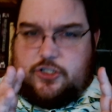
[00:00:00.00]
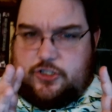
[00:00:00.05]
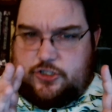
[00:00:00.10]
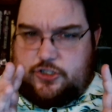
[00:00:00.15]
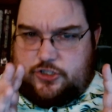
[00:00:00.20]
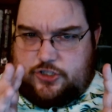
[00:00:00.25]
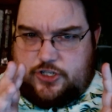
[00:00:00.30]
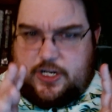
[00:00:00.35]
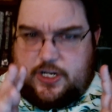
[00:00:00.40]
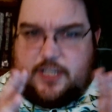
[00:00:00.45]

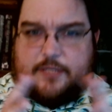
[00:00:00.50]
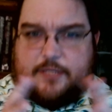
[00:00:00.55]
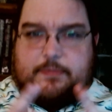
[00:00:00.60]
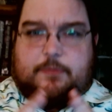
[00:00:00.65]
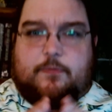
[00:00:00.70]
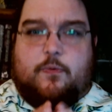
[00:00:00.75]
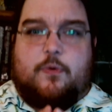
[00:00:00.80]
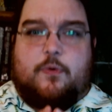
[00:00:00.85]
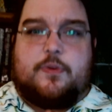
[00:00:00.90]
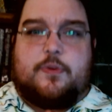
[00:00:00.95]
just
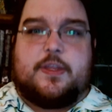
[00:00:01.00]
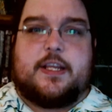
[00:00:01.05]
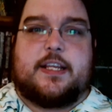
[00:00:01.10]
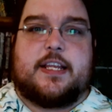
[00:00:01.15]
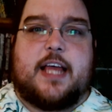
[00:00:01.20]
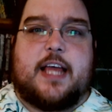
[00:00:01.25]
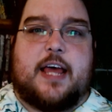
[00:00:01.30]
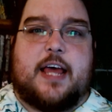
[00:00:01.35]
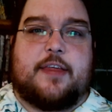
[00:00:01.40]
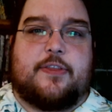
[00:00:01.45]
before the
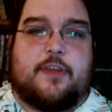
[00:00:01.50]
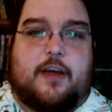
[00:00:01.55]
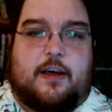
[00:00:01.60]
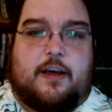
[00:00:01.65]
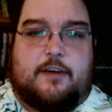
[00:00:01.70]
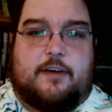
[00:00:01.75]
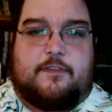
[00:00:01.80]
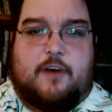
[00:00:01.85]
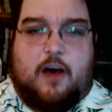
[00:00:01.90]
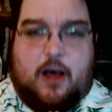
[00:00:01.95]
death
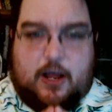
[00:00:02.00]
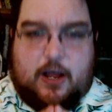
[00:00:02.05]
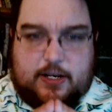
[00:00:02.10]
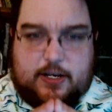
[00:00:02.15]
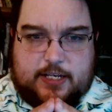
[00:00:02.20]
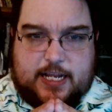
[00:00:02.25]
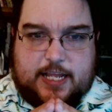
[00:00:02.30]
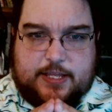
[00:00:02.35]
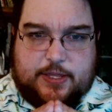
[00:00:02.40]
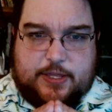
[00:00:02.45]
of
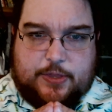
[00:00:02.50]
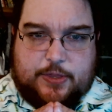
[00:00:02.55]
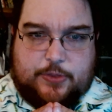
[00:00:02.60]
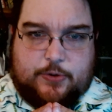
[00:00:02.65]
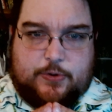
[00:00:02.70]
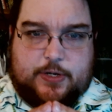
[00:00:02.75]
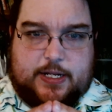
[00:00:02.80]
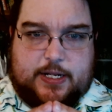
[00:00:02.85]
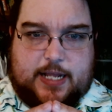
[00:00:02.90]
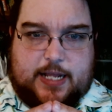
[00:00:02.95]
Hantei the
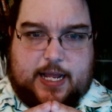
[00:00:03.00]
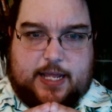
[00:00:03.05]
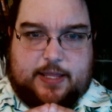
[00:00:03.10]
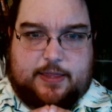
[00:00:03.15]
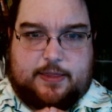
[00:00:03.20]
38th.